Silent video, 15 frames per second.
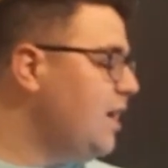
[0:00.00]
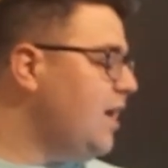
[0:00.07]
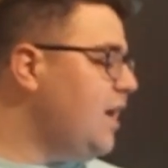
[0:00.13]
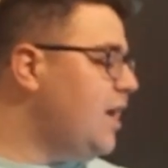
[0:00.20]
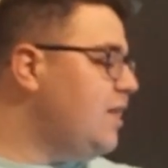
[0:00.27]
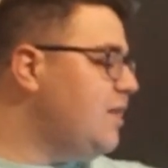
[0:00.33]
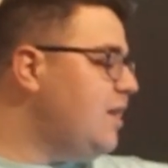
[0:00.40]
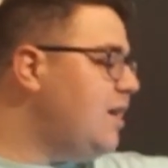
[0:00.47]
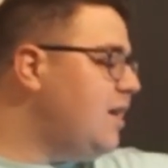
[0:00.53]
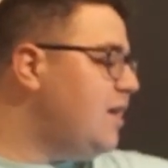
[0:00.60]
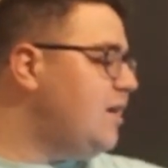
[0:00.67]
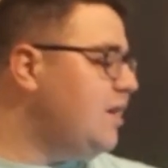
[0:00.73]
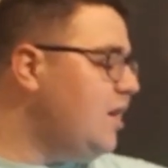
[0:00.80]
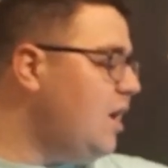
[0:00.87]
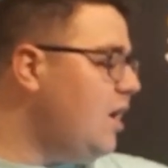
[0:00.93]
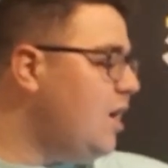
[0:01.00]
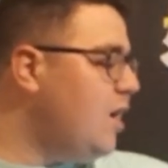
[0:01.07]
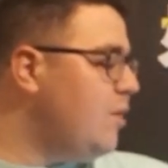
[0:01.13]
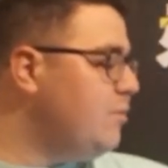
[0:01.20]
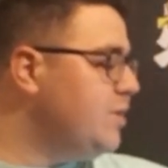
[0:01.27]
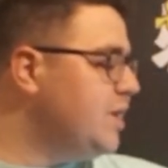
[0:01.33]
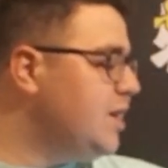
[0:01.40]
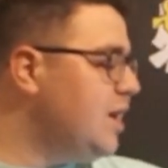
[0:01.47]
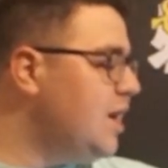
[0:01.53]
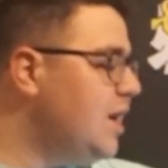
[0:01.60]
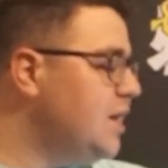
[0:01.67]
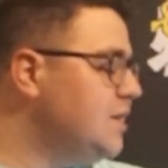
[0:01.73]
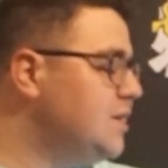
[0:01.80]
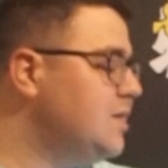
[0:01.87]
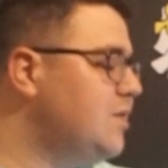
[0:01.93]
And then we
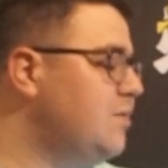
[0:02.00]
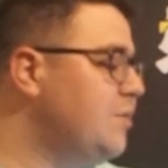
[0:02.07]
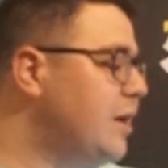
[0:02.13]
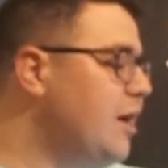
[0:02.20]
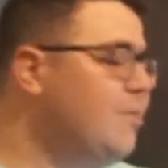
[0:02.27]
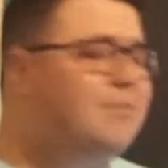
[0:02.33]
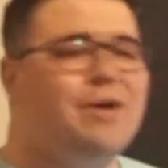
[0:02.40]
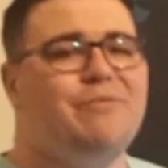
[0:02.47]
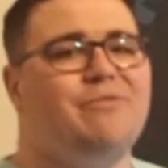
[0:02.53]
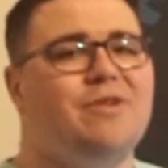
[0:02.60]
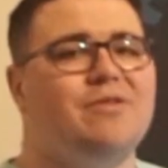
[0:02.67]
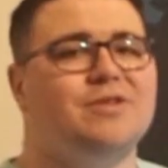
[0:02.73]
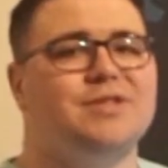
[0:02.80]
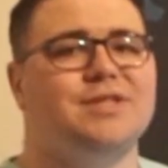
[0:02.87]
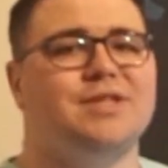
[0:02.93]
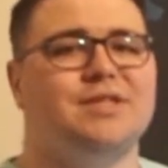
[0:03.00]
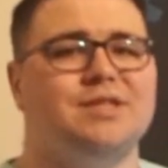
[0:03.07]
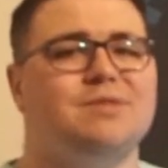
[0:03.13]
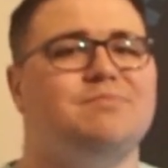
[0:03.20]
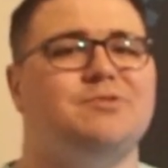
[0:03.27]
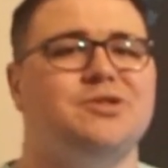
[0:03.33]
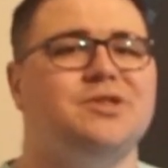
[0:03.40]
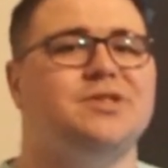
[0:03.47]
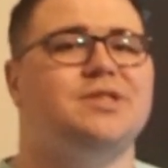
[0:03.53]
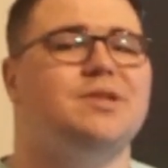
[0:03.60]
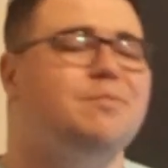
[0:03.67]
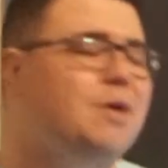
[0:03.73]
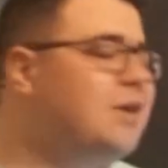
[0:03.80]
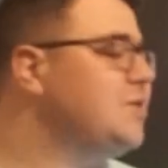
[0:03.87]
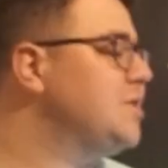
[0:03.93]
got, oh my god, my favorite scenes of just
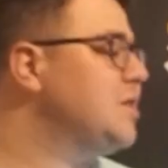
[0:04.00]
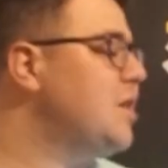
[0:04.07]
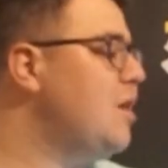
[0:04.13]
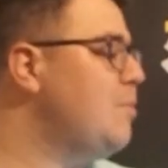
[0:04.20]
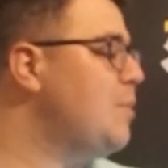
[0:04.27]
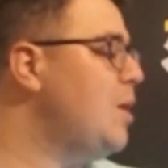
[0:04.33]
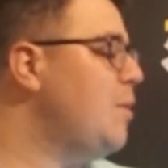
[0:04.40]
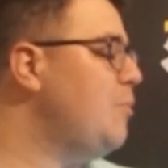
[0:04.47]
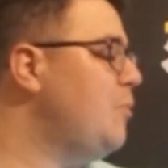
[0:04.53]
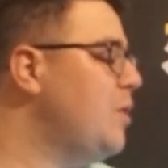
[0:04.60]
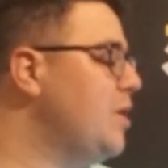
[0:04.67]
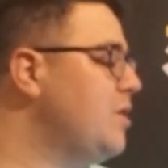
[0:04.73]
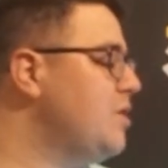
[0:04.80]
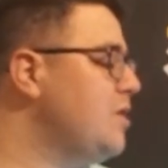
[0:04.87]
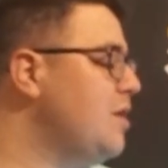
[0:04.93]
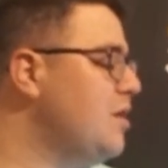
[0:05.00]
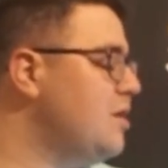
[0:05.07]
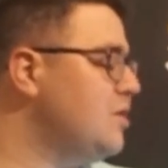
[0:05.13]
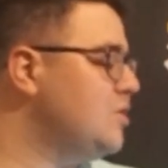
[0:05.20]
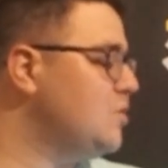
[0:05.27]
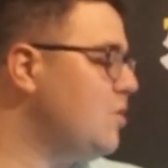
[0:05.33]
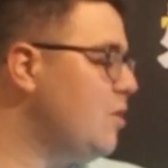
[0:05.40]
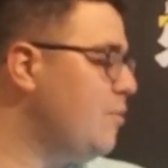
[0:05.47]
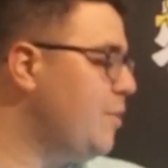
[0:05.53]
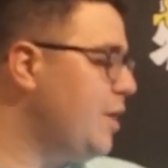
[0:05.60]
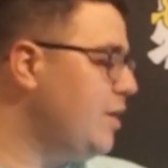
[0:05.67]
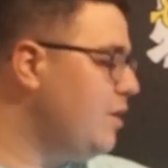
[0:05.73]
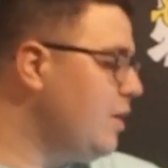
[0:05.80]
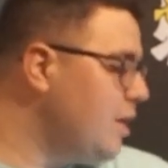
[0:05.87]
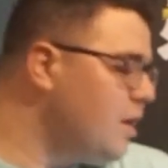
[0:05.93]
about to come up with Zoro
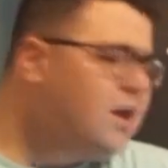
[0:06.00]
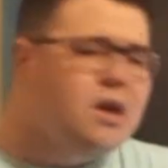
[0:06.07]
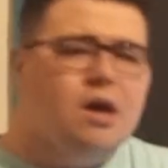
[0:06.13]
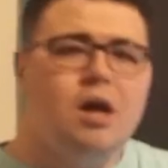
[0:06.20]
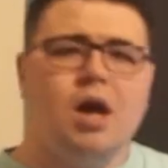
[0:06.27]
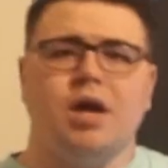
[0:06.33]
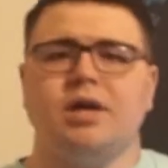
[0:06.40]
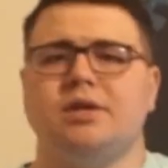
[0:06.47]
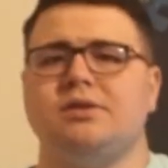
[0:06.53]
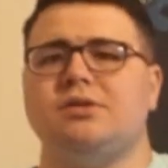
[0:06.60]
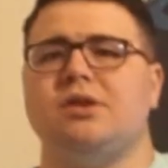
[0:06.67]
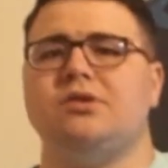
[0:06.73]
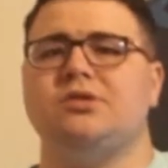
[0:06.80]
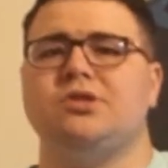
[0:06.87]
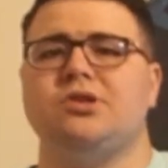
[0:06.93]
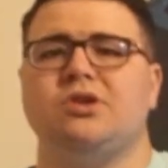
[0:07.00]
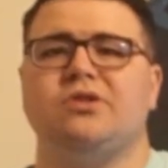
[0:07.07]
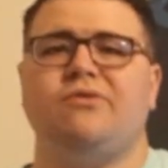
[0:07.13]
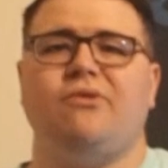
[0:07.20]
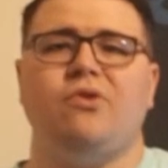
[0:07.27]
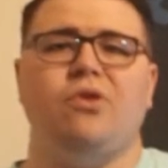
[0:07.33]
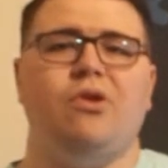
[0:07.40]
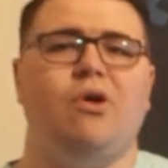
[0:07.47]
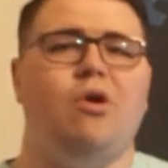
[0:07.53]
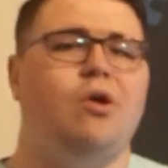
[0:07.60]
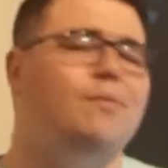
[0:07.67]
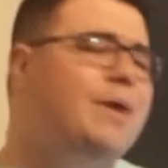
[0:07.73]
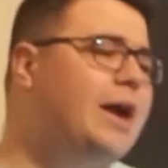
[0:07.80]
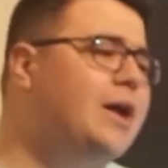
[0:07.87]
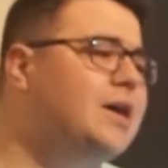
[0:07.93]
being like, I guess I'll search for the
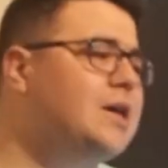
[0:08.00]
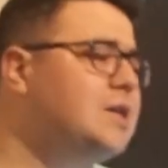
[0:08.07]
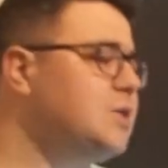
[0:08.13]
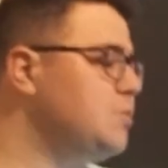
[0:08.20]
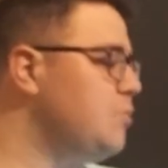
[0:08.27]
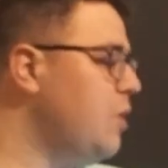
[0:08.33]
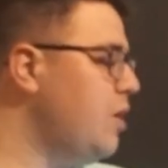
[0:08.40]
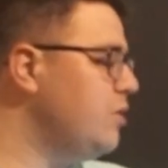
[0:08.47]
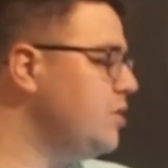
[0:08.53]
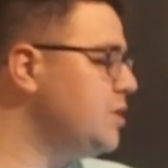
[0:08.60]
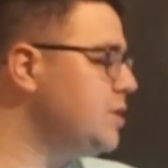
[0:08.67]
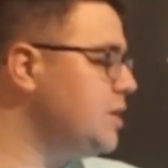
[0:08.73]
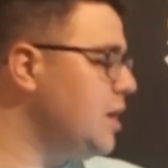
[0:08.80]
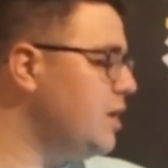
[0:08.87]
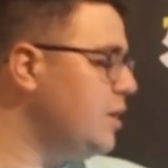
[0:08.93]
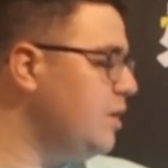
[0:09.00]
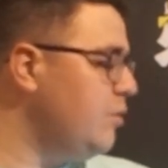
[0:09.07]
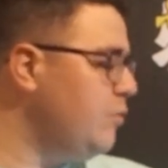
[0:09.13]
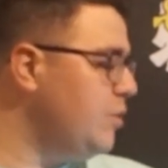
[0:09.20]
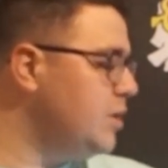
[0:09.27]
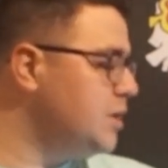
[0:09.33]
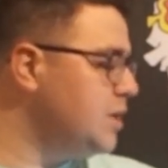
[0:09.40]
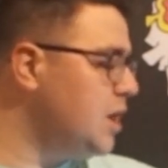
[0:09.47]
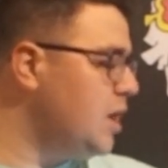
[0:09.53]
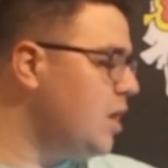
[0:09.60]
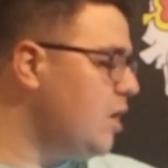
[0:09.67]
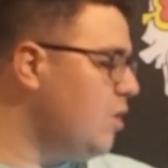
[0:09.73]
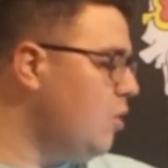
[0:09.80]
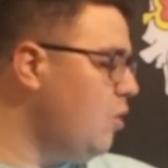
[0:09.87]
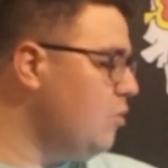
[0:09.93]
old man as well. You said he was
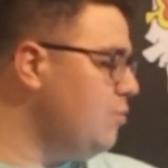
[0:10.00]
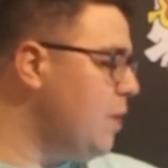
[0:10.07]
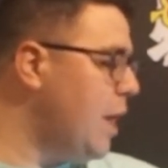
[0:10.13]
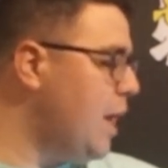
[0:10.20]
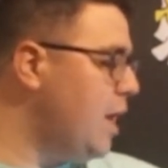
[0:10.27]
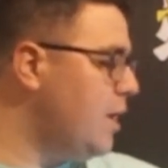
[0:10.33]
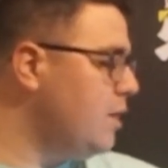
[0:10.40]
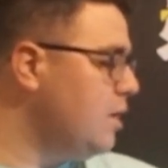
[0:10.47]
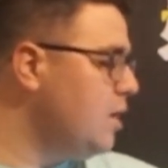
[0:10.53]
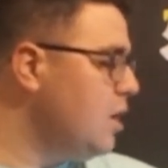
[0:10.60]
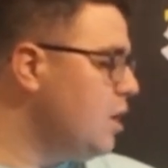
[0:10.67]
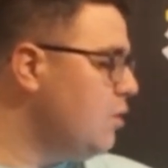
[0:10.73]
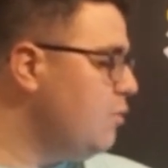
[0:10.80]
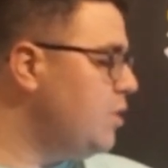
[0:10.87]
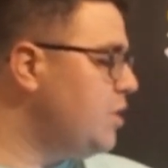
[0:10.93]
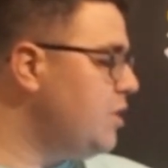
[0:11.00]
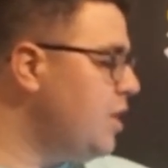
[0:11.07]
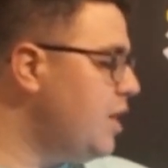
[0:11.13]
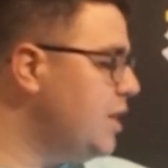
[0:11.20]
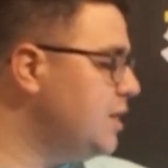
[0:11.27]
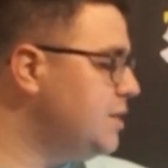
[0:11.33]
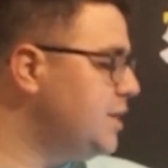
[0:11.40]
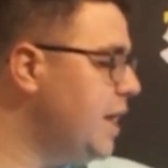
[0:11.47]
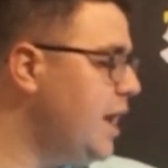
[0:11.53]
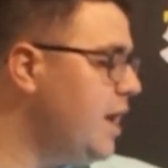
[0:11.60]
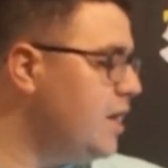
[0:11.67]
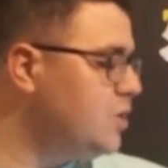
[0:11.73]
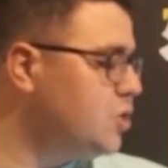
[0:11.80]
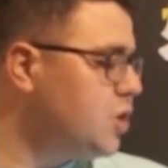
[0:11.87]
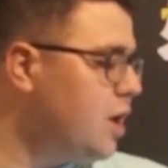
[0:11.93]
an old man with his
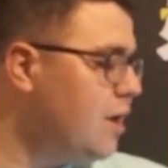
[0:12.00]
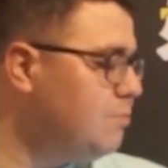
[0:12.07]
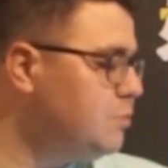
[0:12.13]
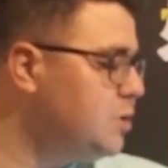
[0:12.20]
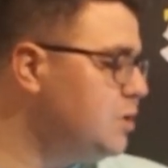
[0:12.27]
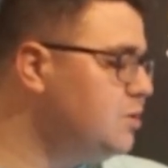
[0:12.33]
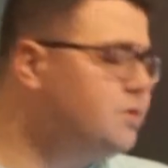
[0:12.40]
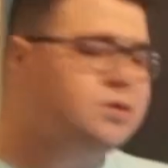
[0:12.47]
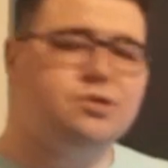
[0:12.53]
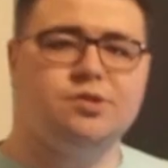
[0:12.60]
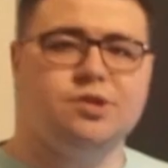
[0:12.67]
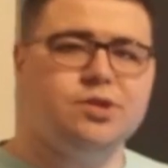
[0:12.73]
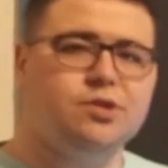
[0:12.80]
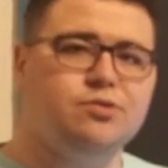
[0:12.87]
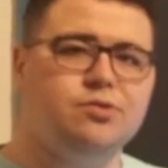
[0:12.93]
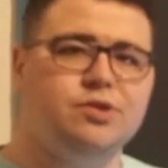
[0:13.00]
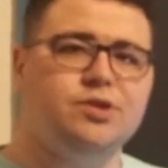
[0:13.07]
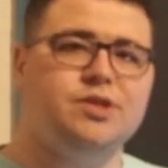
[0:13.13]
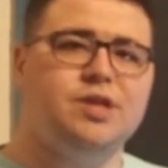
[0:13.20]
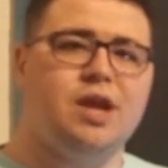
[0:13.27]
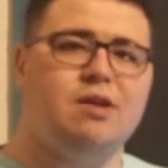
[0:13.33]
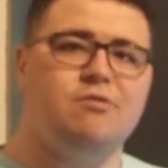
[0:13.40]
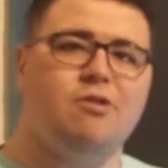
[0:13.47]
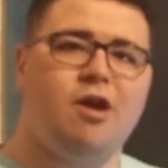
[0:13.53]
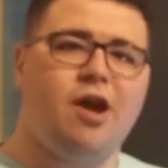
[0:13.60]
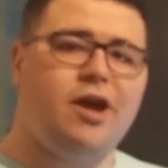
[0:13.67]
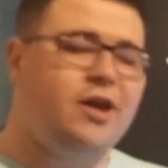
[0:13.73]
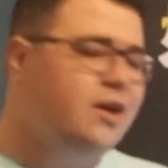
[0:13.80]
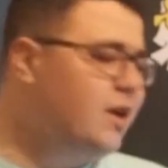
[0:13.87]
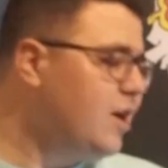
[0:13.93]
head chopped into two, you said,
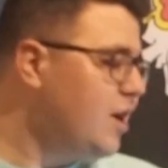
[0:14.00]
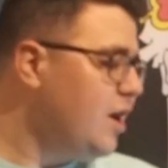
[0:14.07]
right?